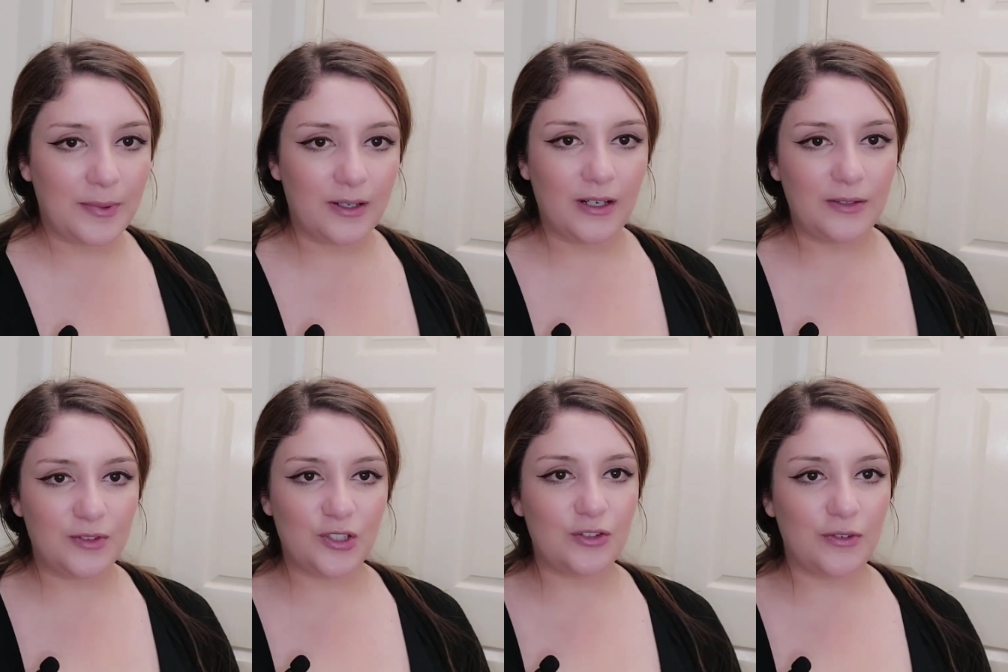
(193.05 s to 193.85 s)
but
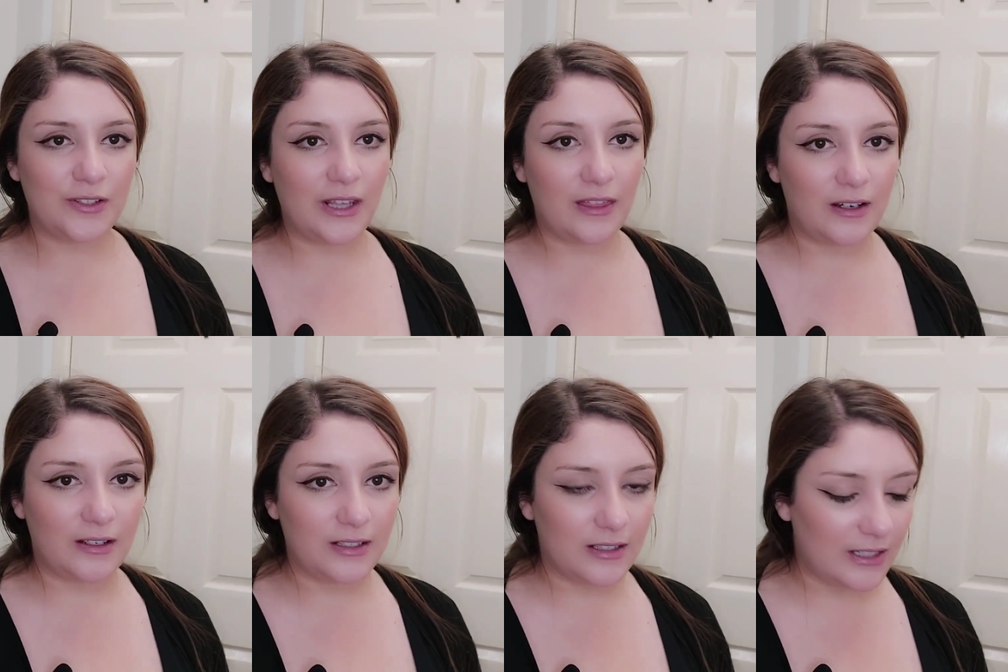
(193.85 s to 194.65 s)
I've just thrown in the
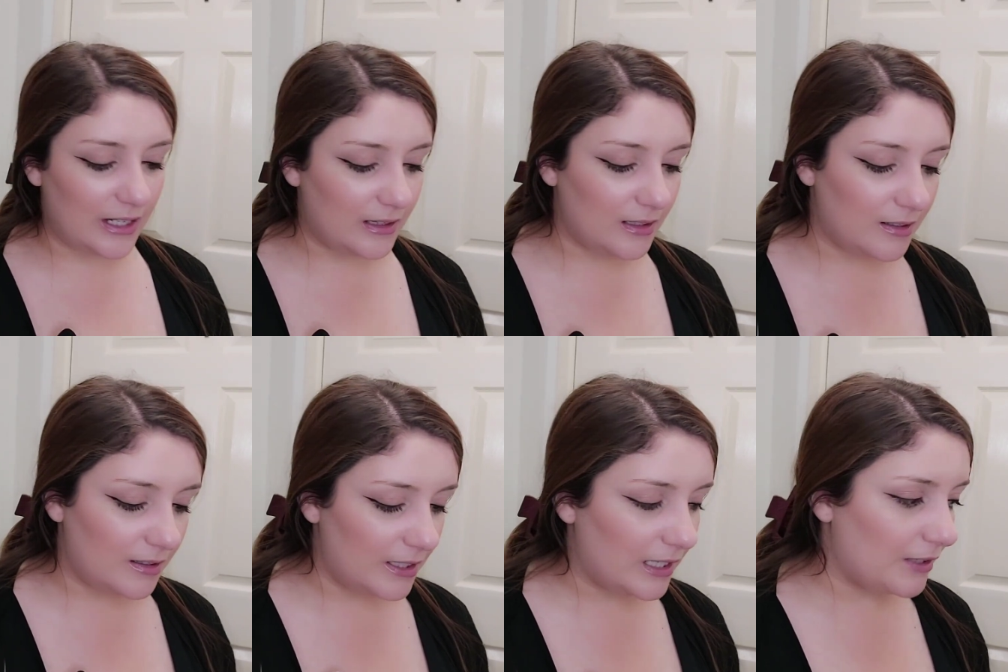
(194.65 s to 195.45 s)
onion and the
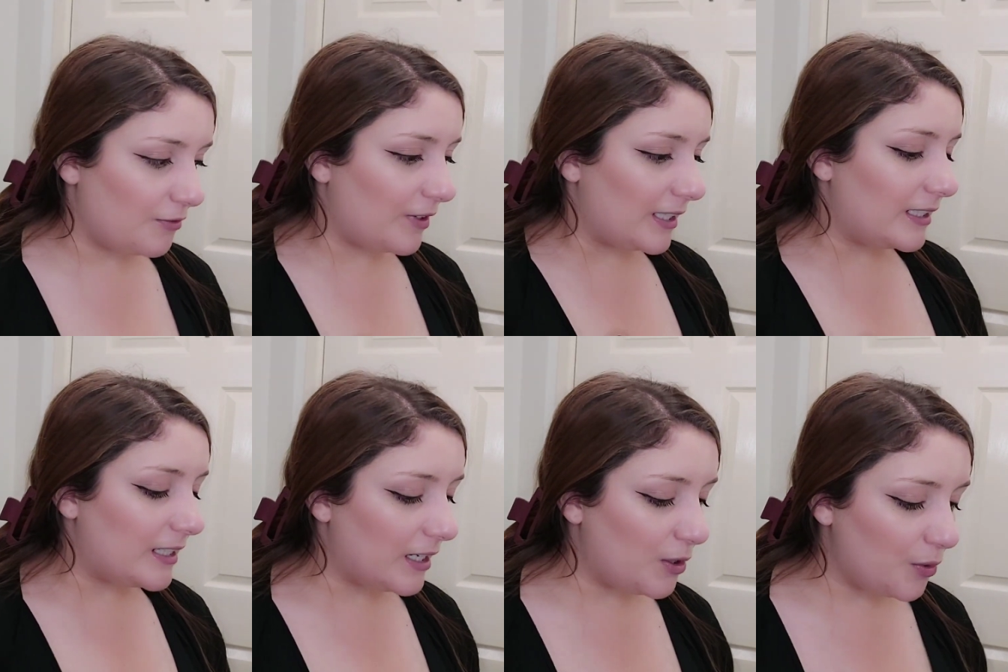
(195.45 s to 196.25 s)
garlic right
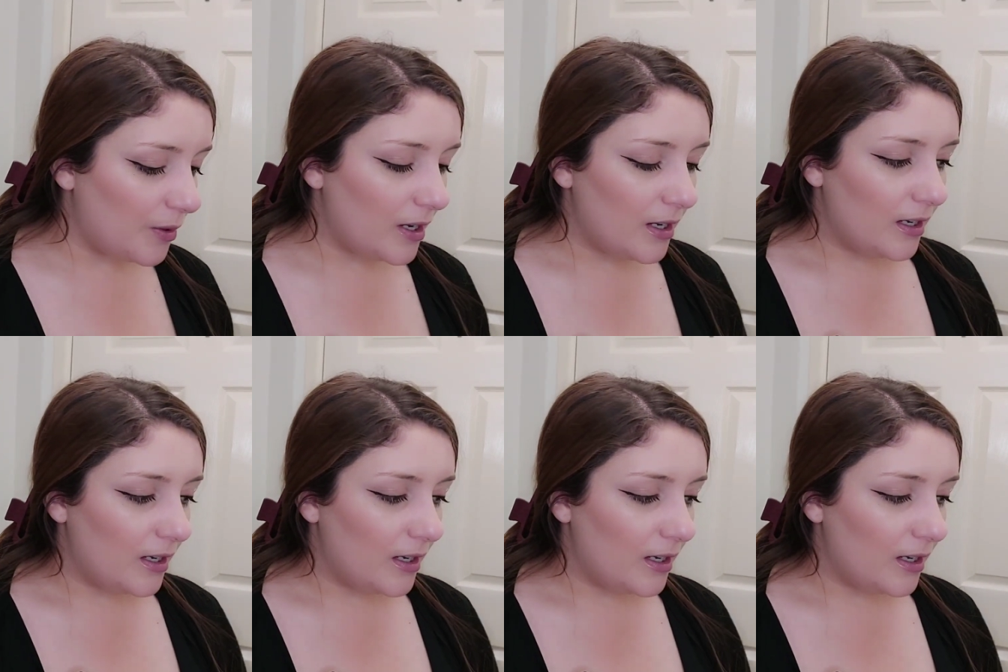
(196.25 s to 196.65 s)
now.